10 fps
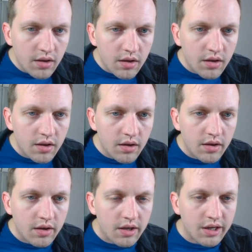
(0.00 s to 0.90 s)
Gosh,
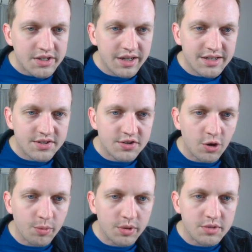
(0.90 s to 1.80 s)
that is so much
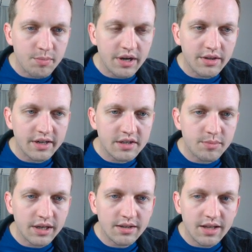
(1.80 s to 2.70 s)
better than I
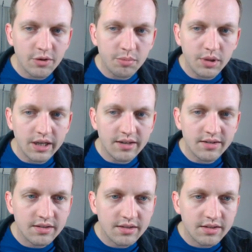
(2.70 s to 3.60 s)
expected, that little plant.
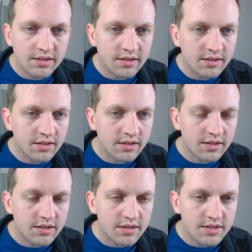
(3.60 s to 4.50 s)

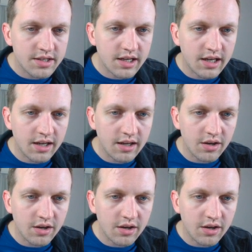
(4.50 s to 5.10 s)
Just can't get over that.